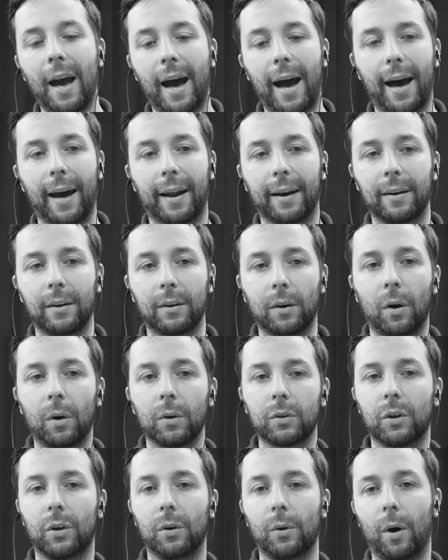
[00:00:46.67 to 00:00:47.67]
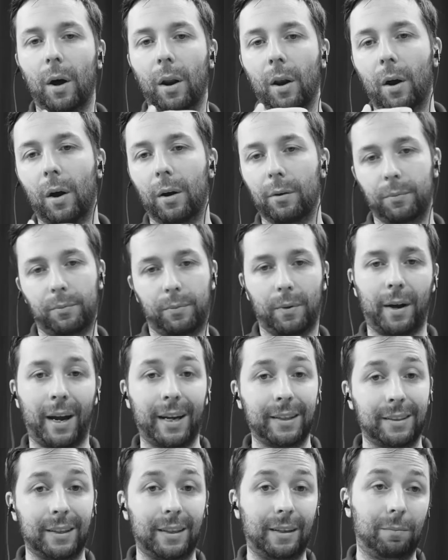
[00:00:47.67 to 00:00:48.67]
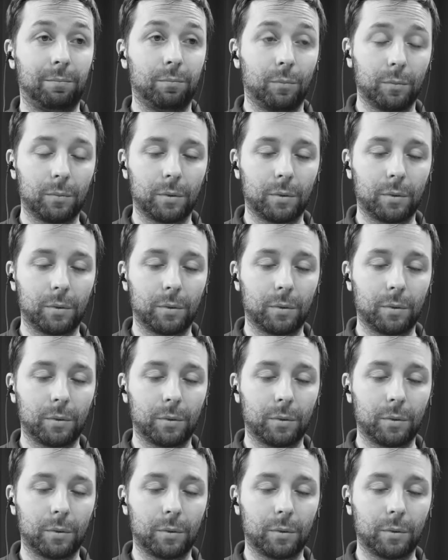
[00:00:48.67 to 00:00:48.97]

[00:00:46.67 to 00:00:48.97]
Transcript: And also a lot of IT